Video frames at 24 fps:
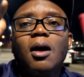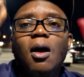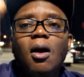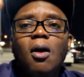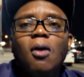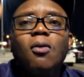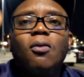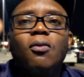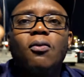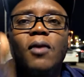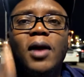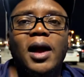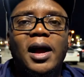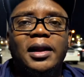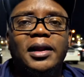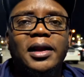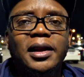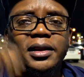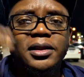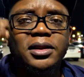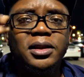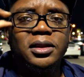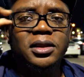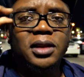All right,
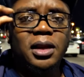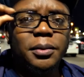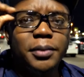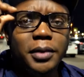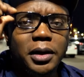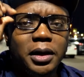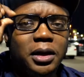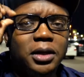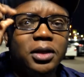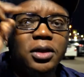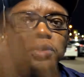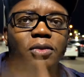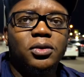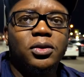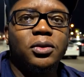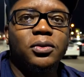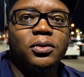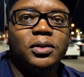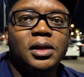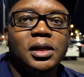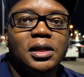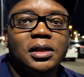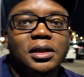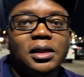ladies and gentlemen of the
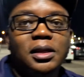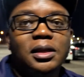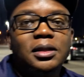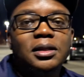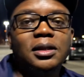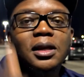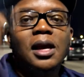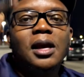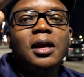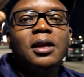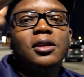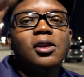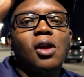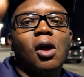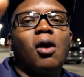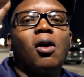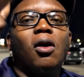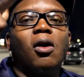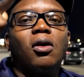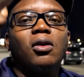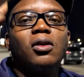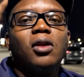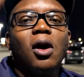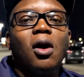YouTube citizens,
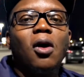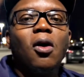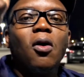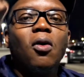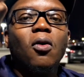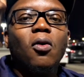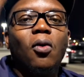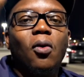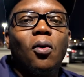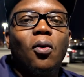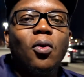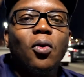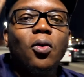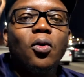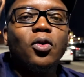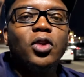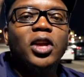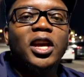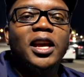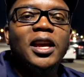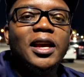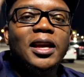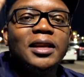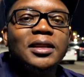y'all know who
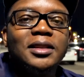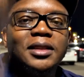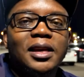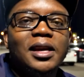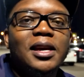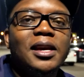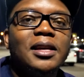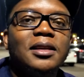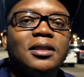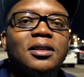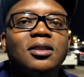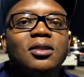this is.